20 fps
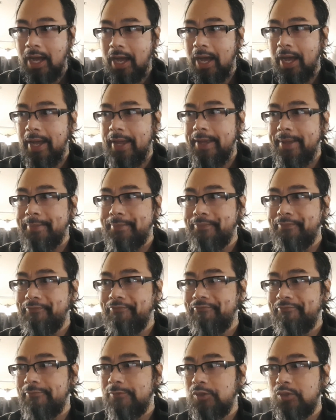
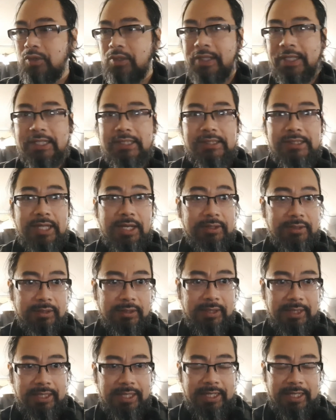I'm sort of like
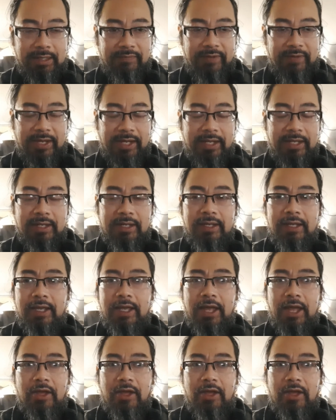stealthily in a van